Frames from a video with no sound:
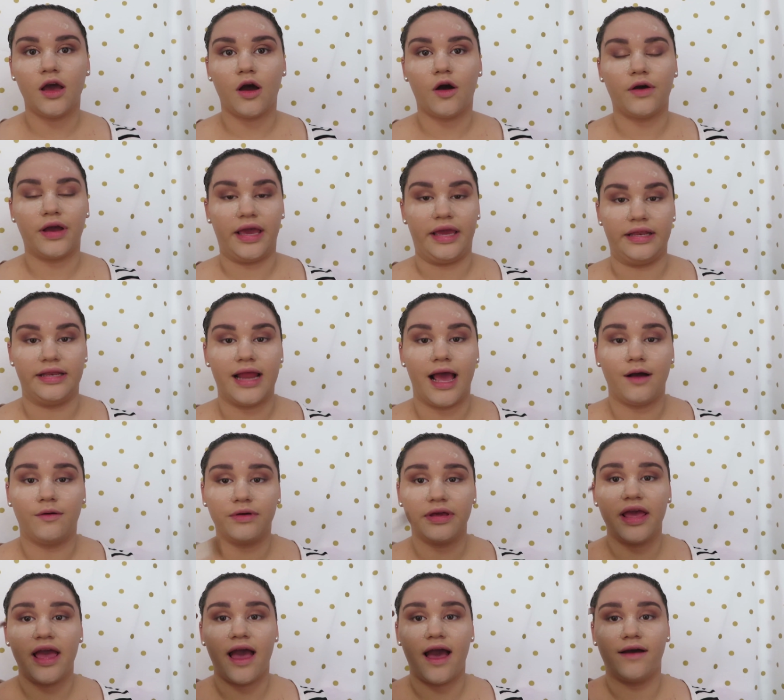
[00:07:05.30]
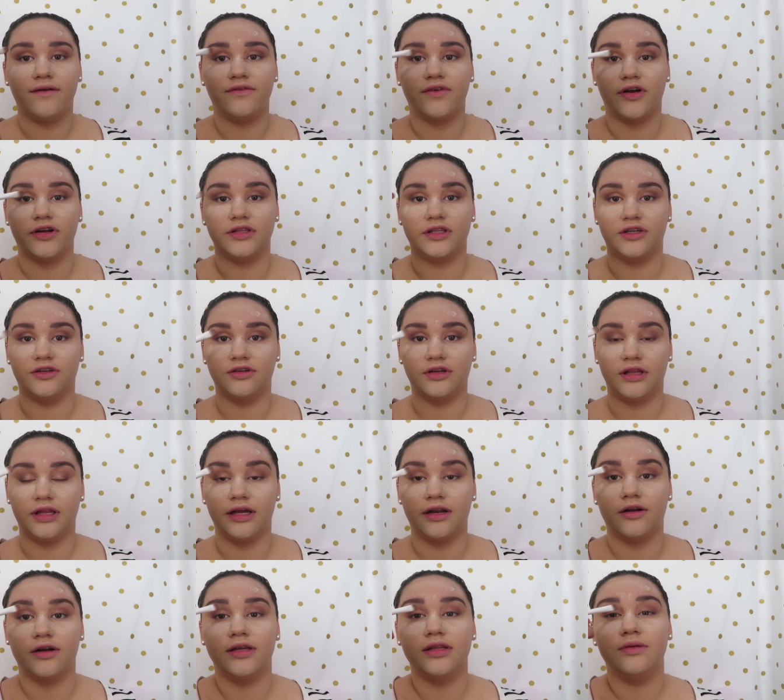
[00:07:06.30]
Okay, now we have our little
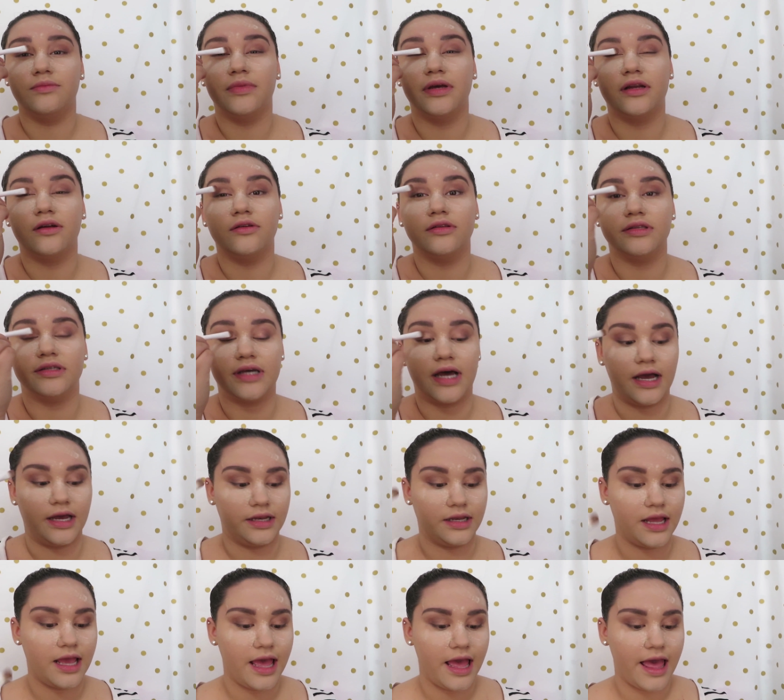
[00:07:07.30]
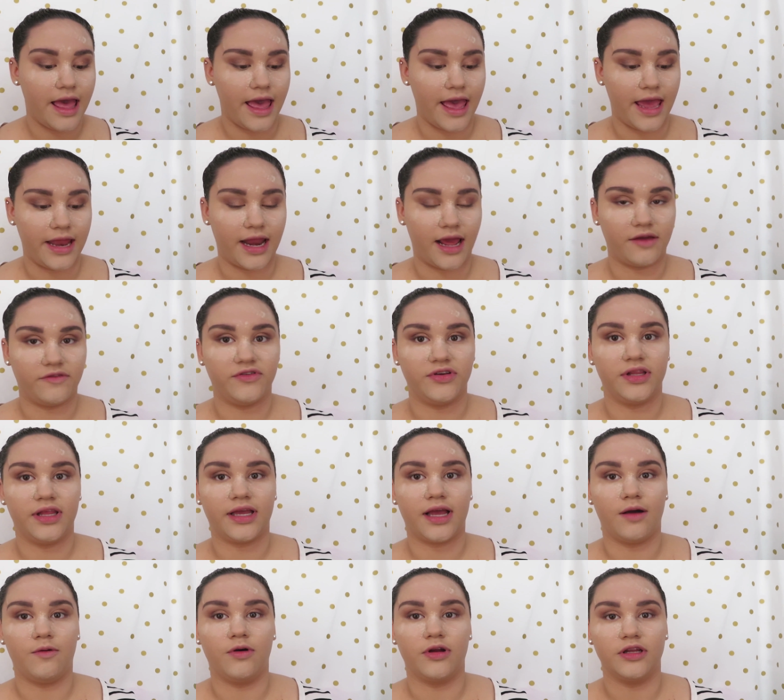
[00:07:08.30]
glitter in the middle done, and I feel
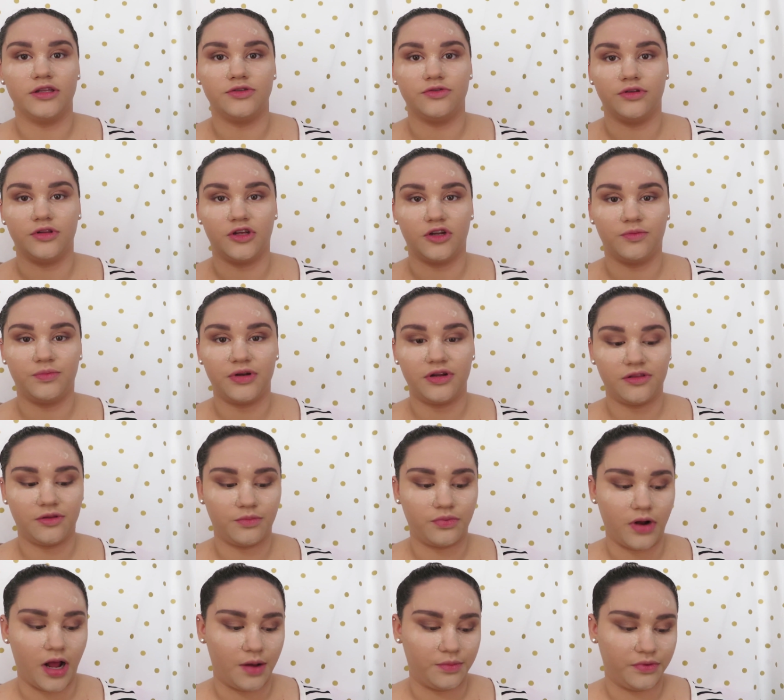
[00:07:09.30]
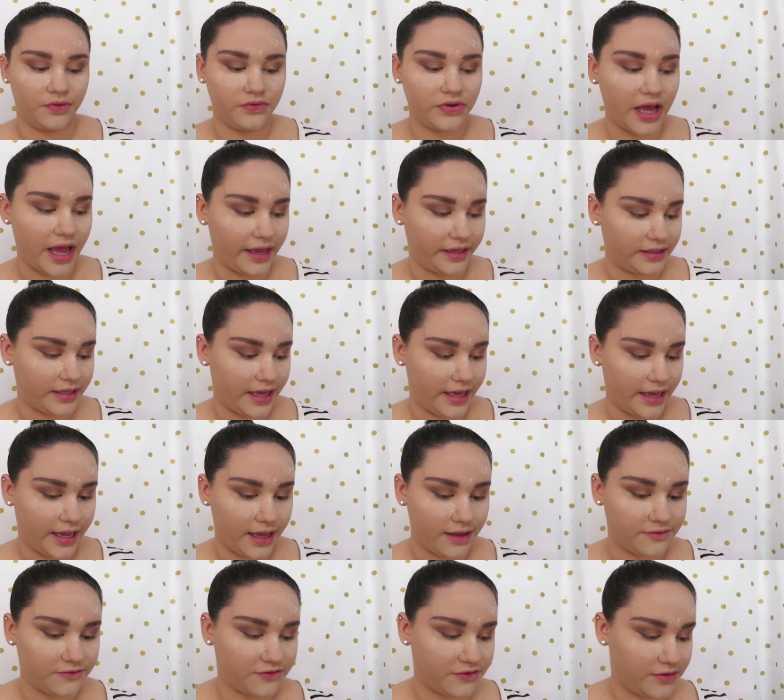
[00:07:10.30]
like I want to do a little bit of the brow bone highlight,
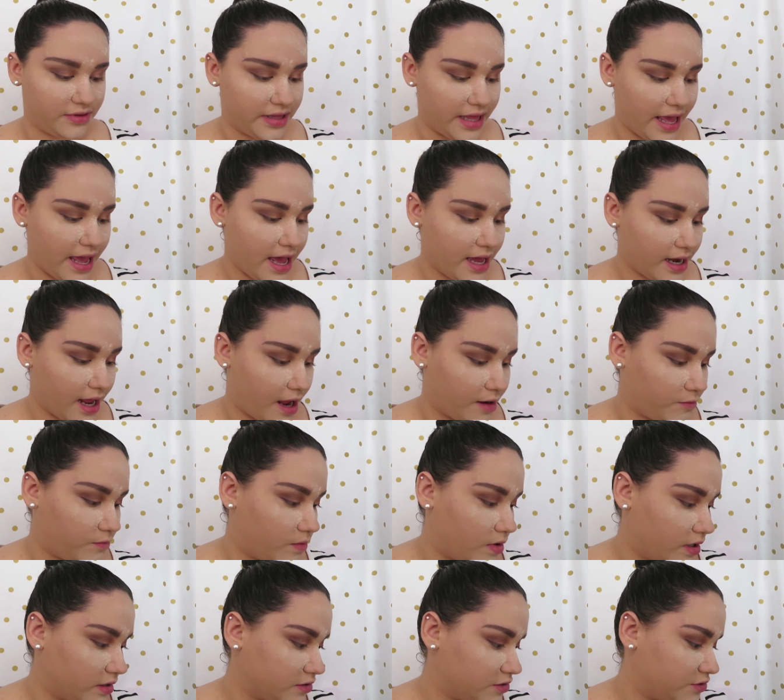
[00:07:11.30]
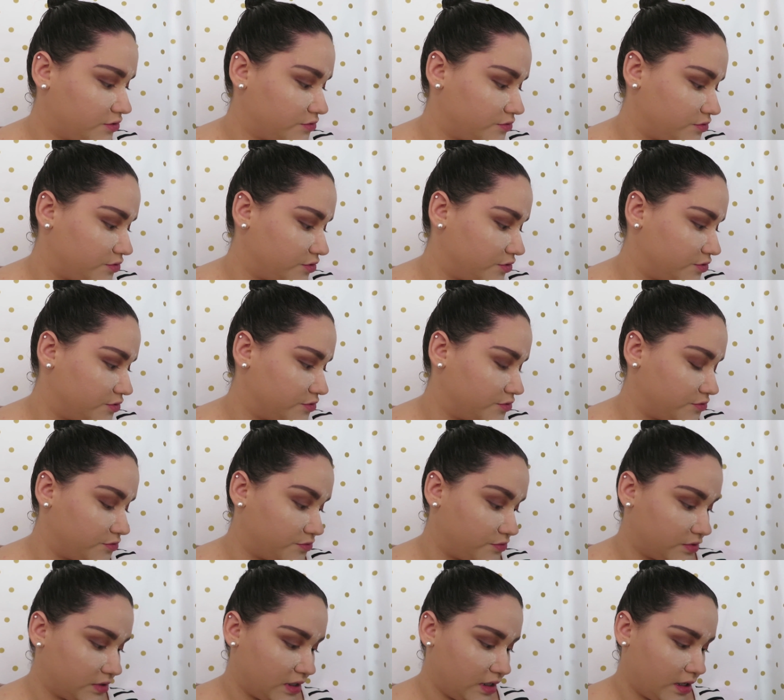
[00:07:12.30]
and for that I want to
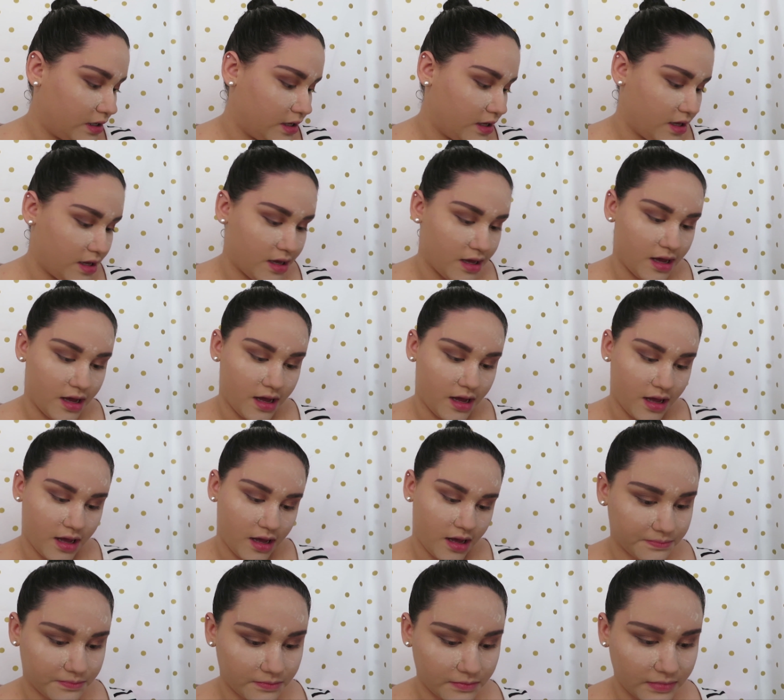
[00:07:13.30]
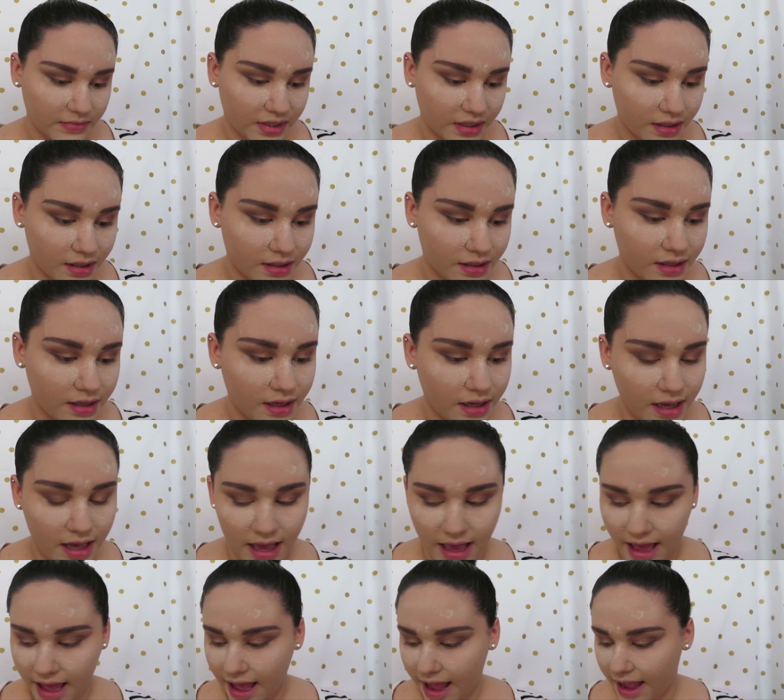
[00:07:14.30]
use, I
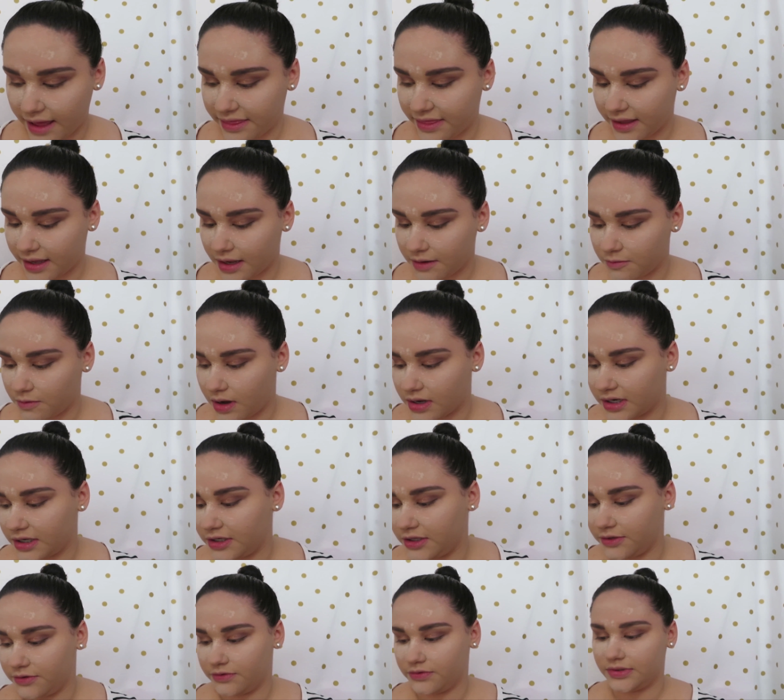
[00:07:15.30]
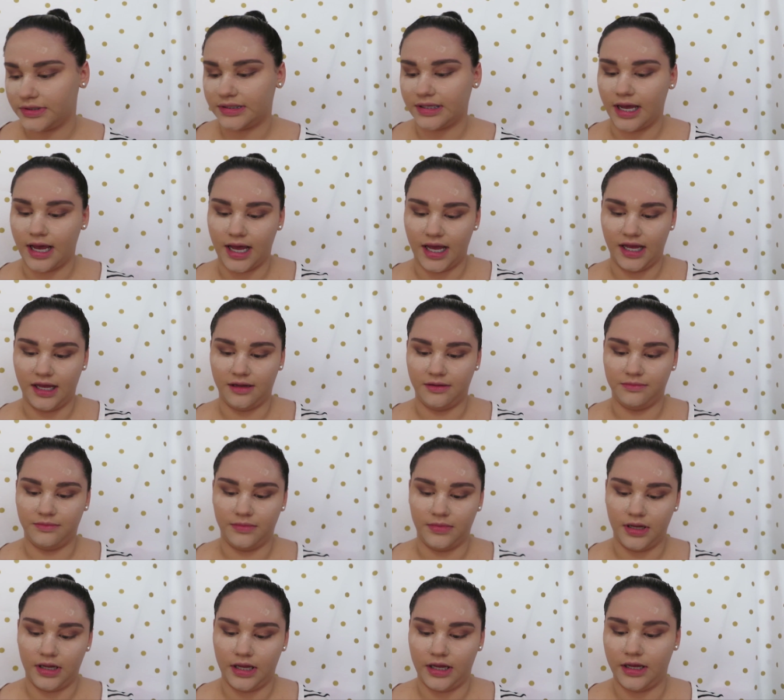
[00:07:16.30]
think I want to use
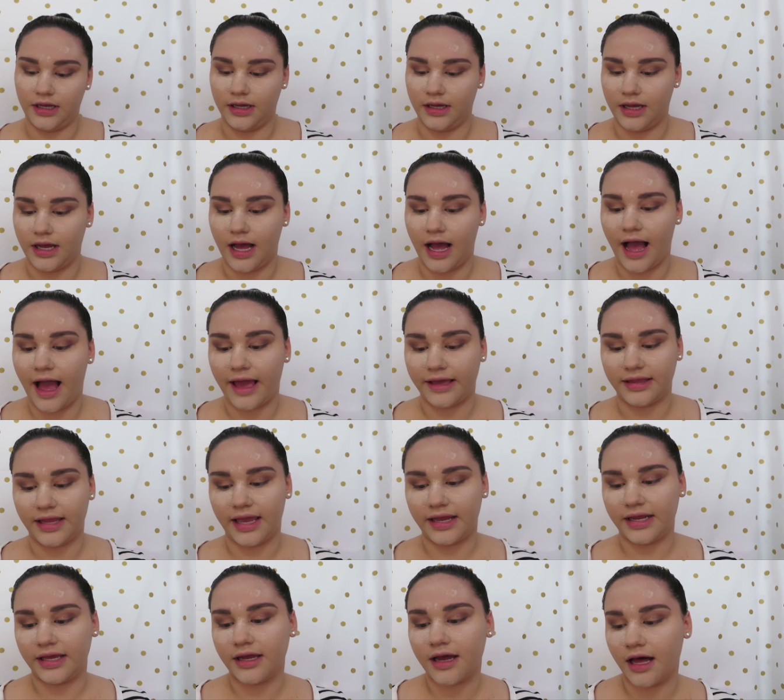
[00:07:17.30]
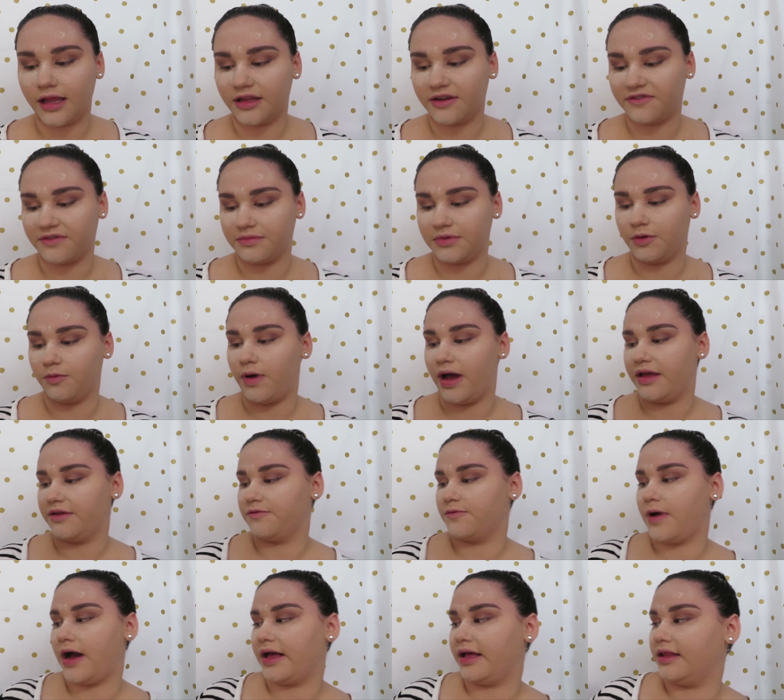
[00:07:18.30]
a highlighting color from the Wet
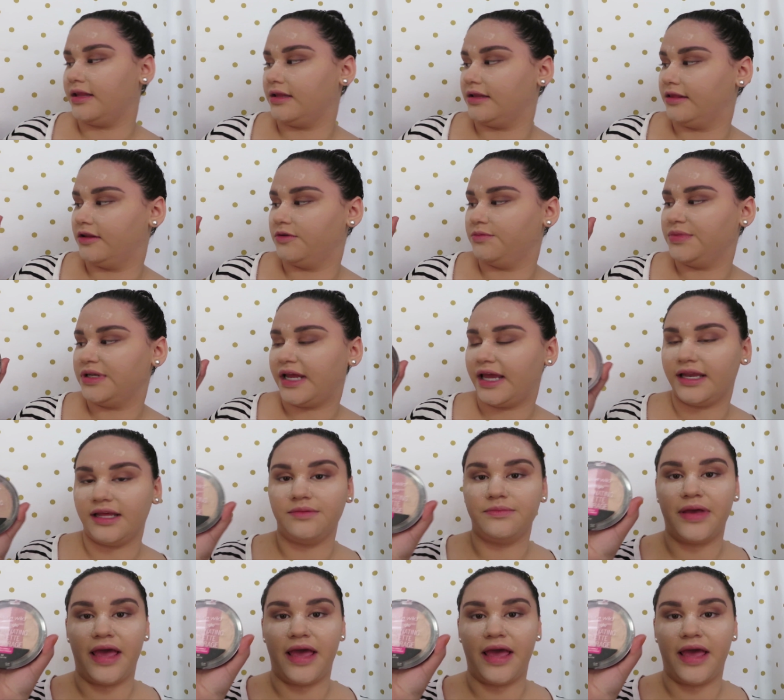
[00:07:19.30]
n Wild Illuminating